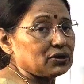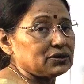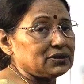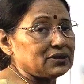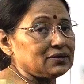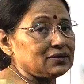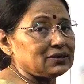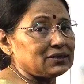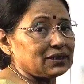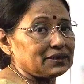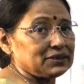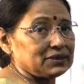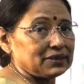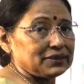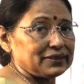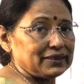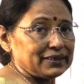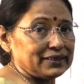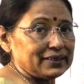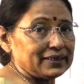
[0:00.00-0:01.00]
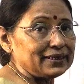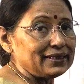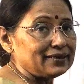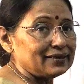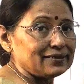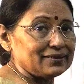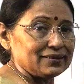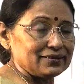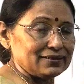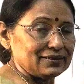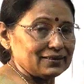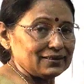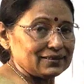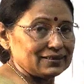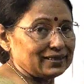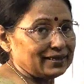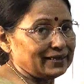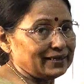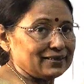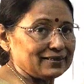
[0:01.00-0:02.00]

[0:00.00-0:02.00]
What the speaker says: causing such a dreaded disease.